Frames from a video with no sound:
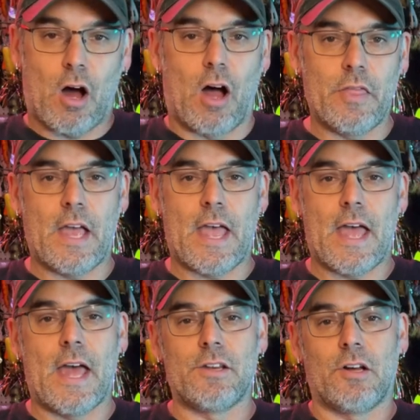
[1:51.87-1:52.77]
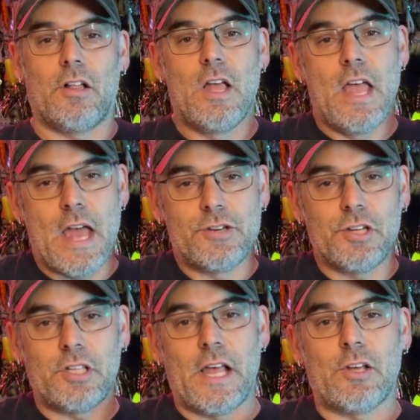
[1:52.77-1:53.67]
on the handle and
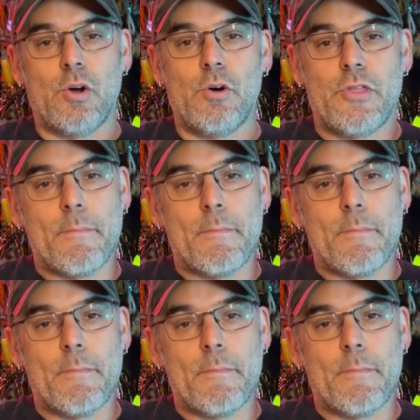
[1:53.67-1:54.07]
just let go of the